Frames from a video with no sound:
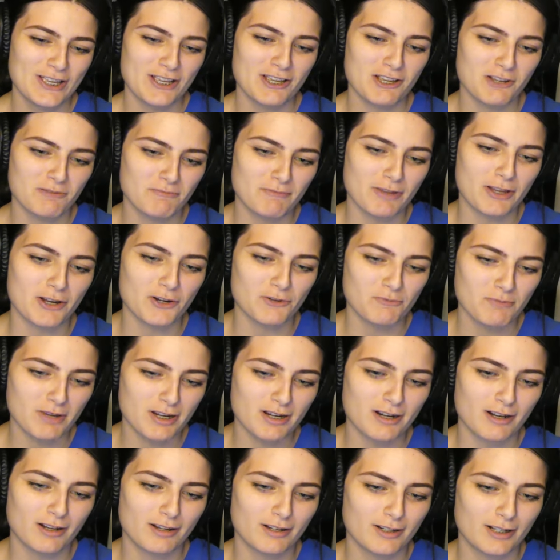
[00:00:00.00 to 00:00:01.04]
I may or may
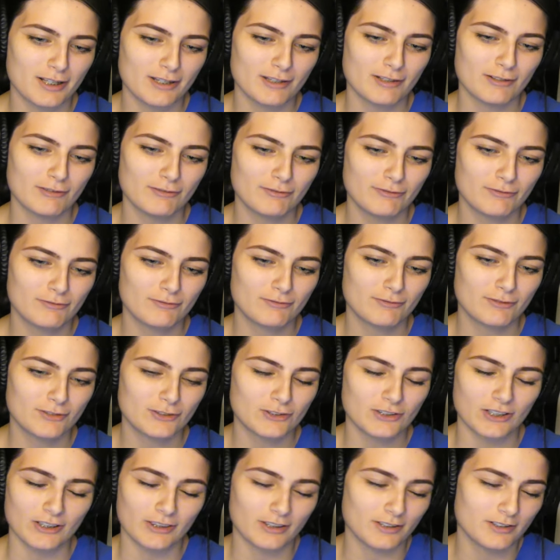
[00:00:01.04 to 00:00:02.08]
not have
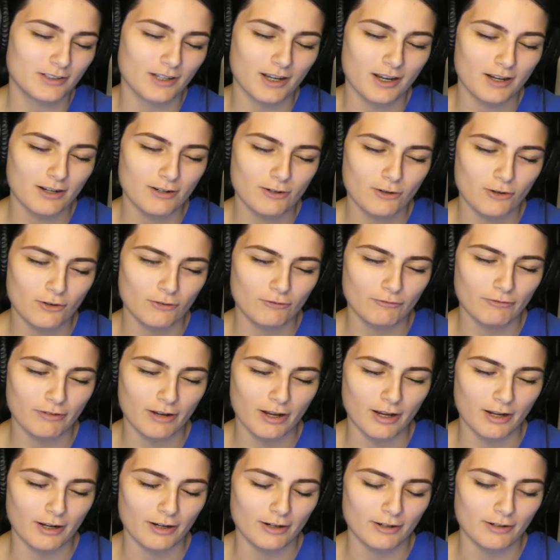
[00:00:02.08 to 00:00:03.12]
set the tire on
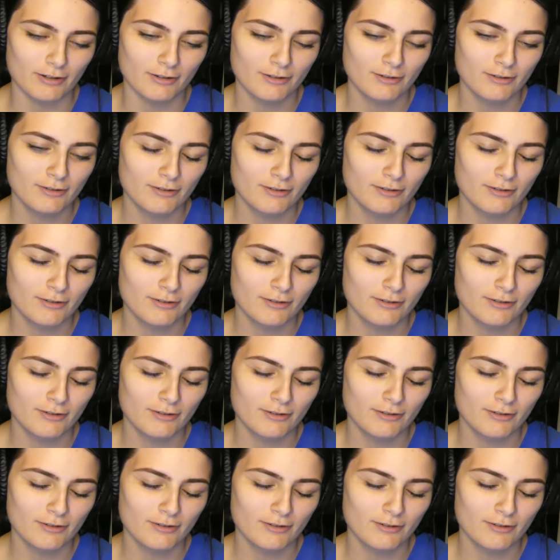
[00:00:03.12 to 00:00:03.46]
fire.